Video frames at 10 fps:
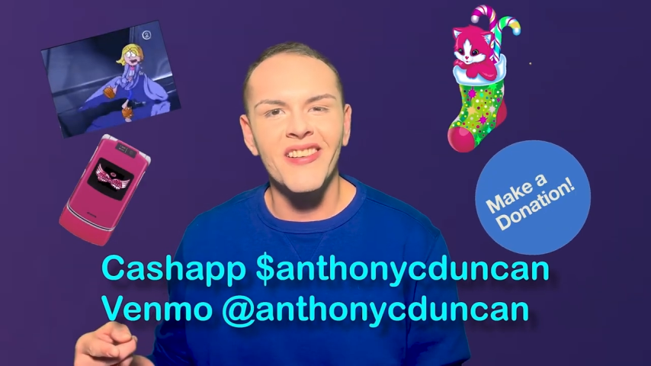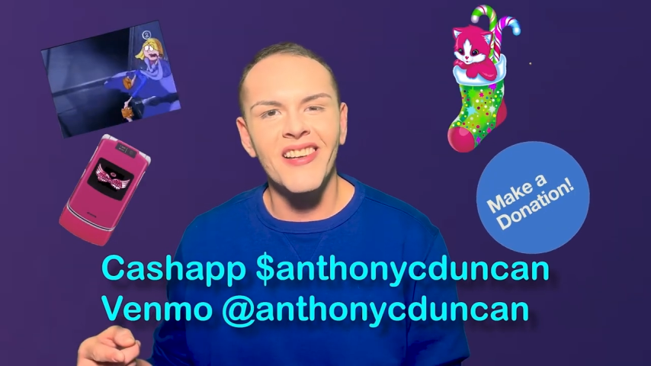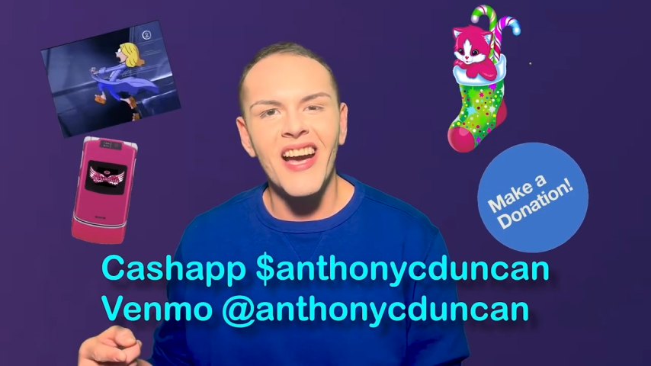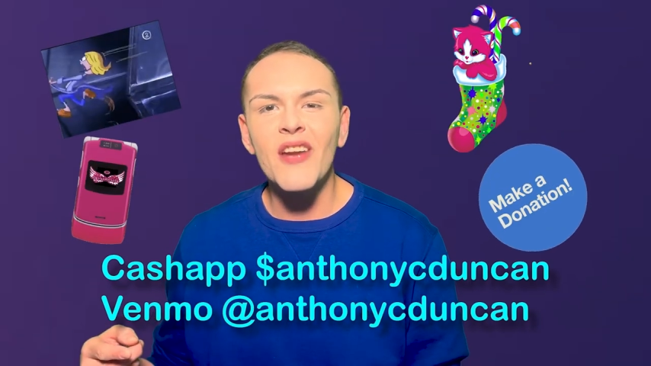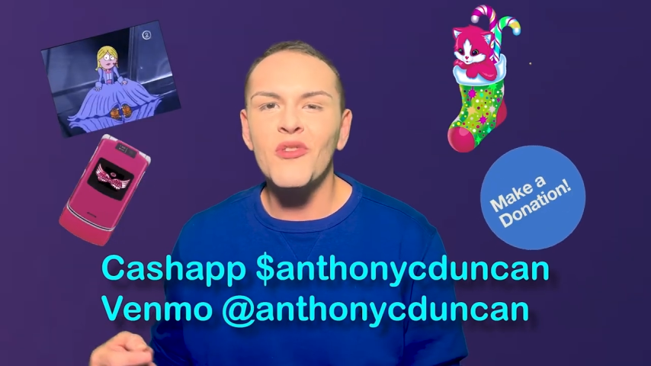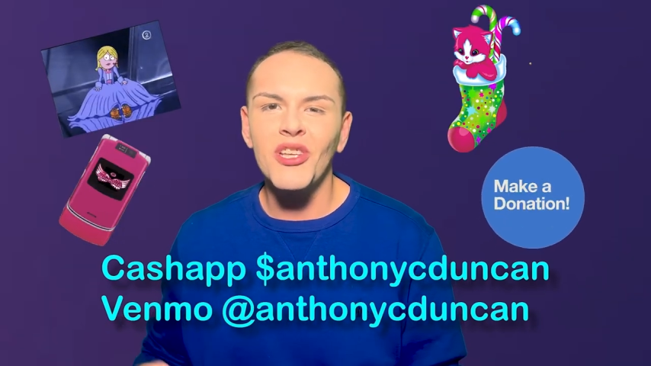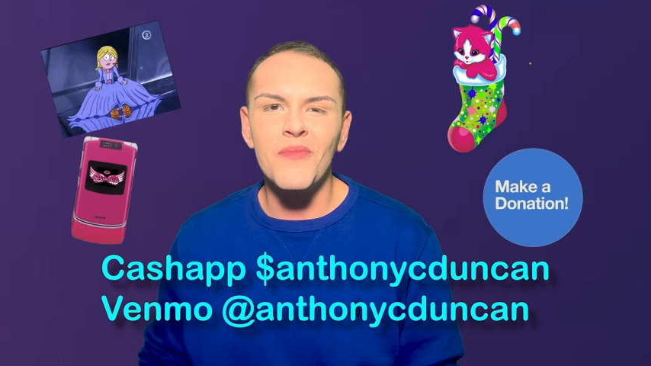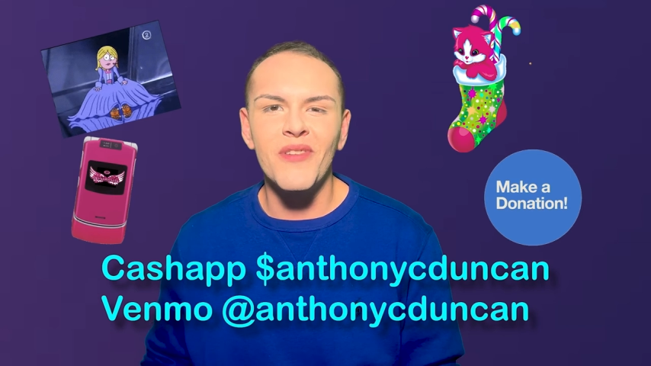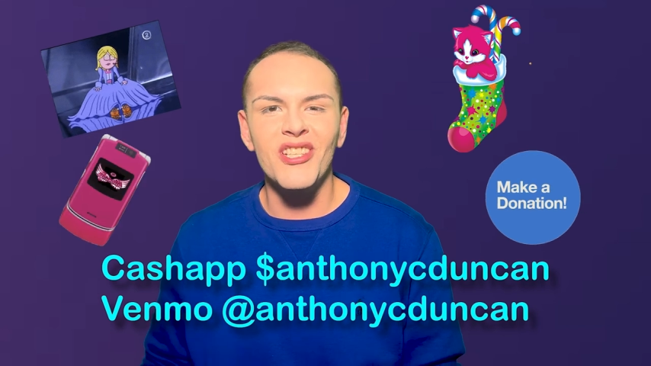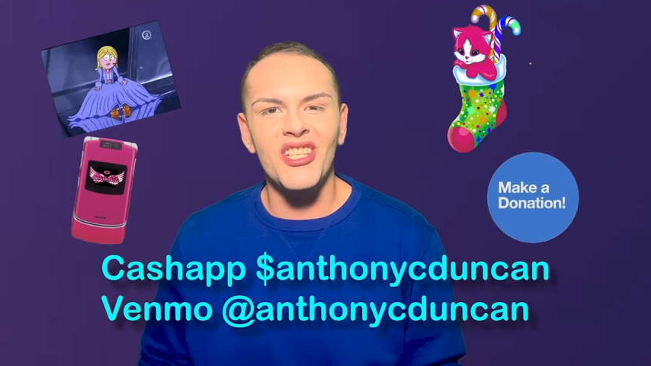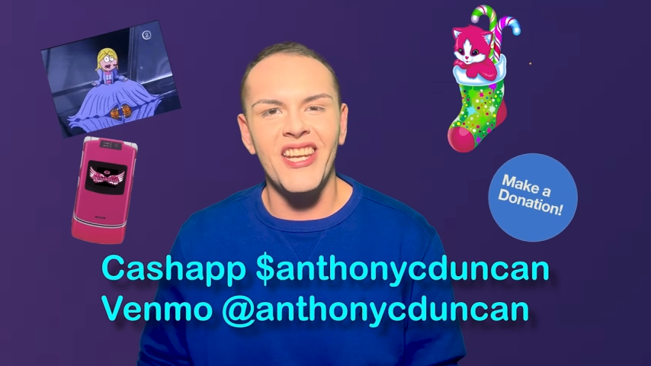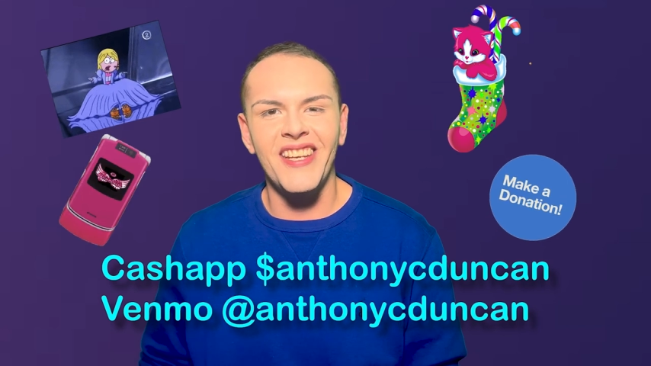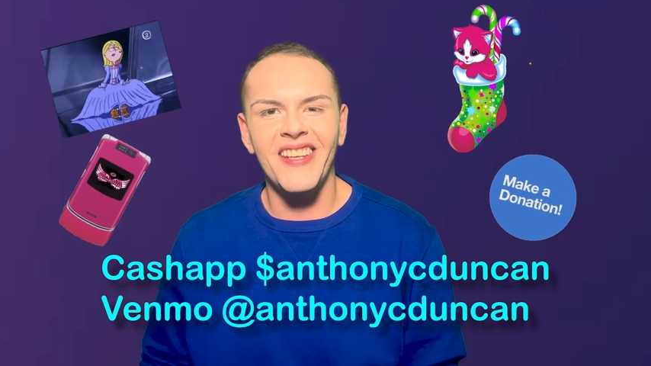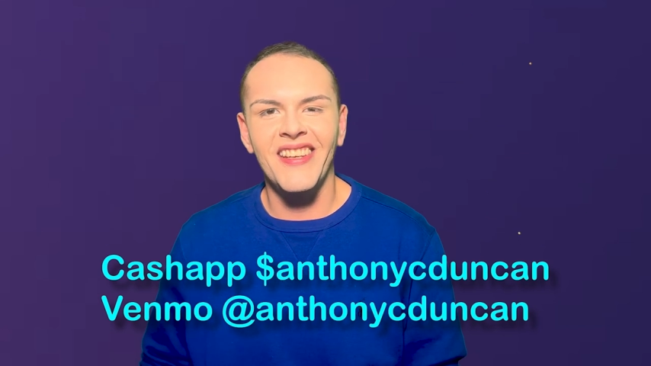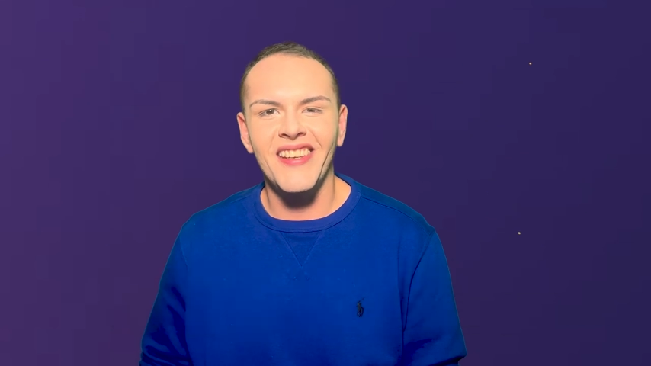I'd really appreciate
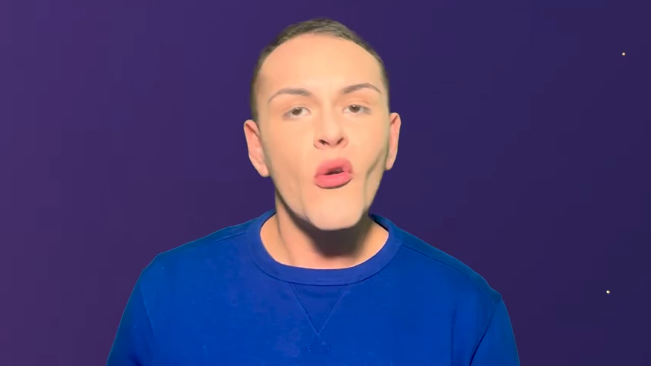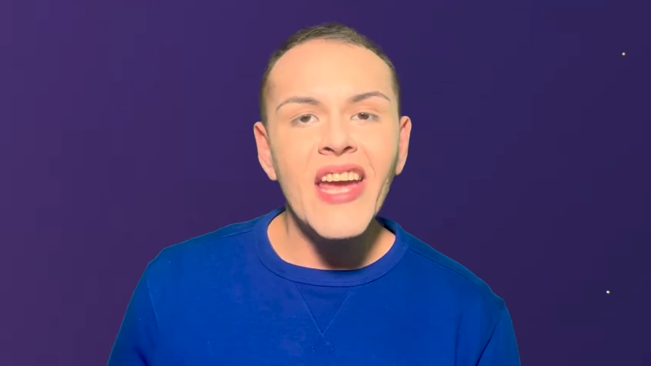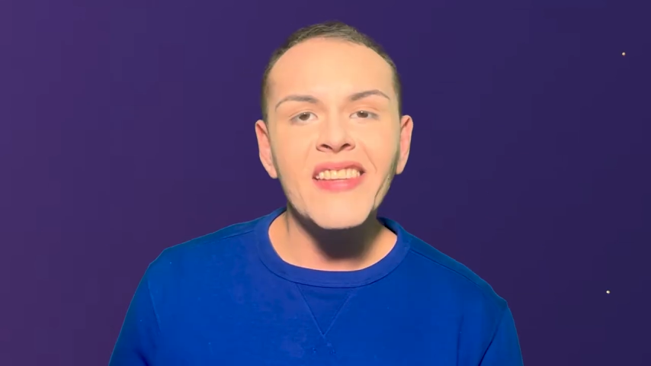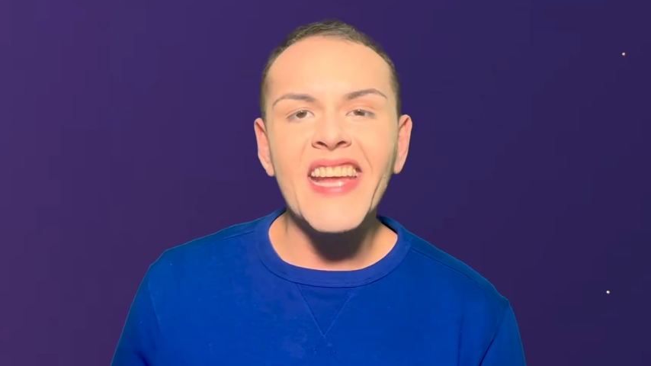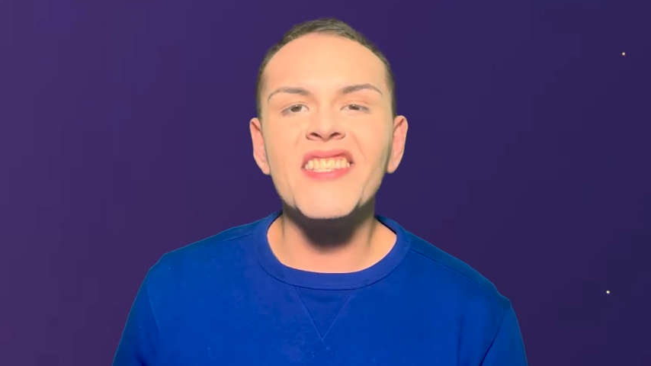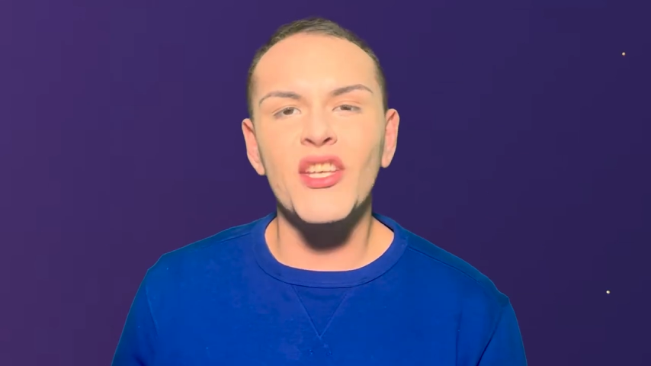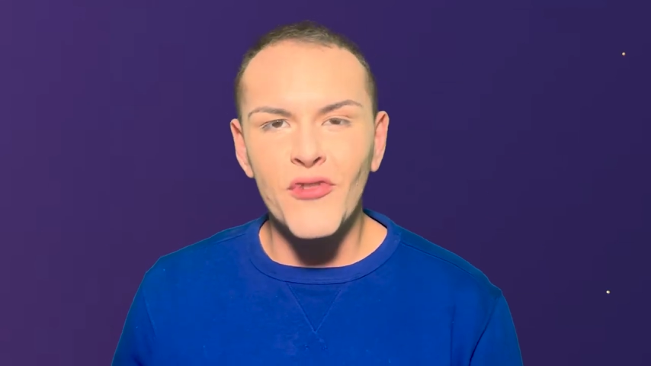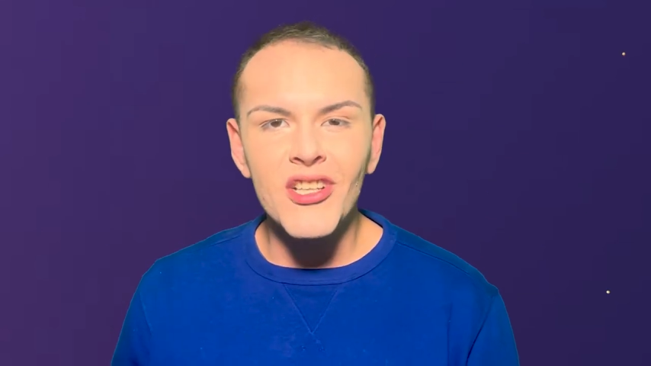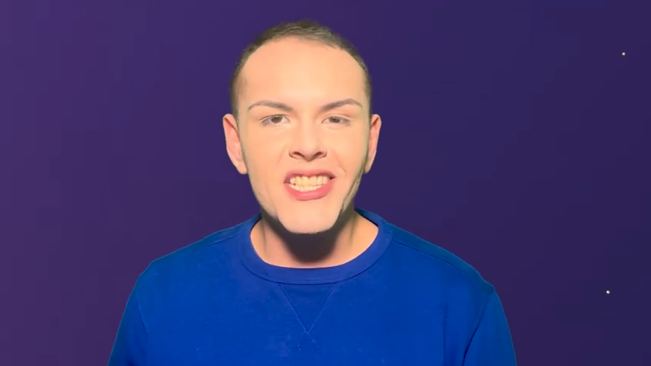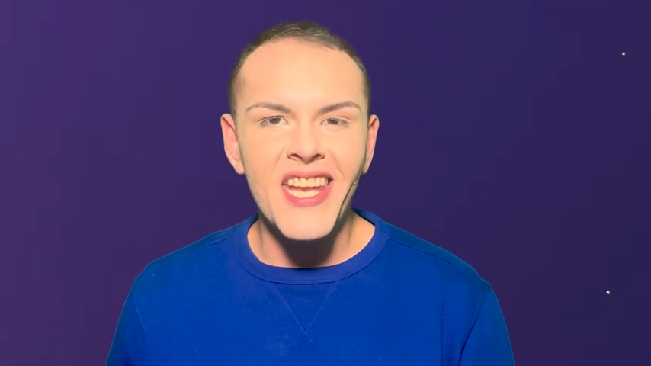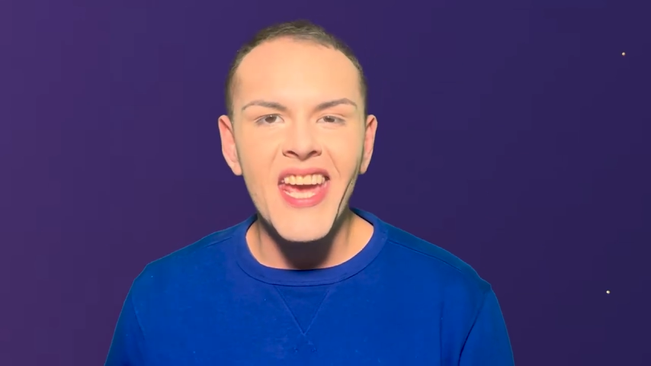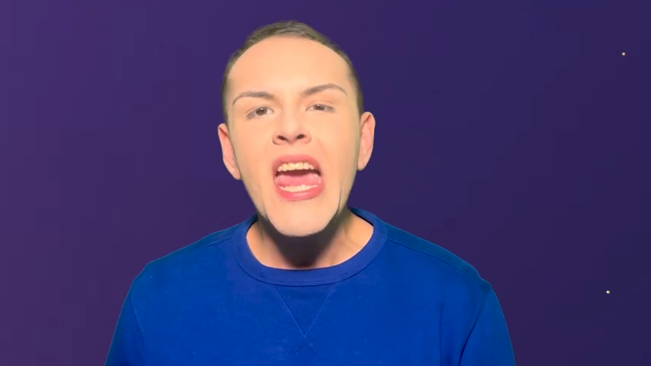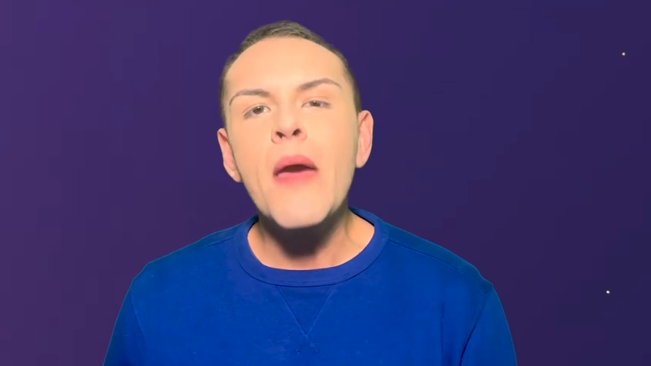it. All right, that's it for today.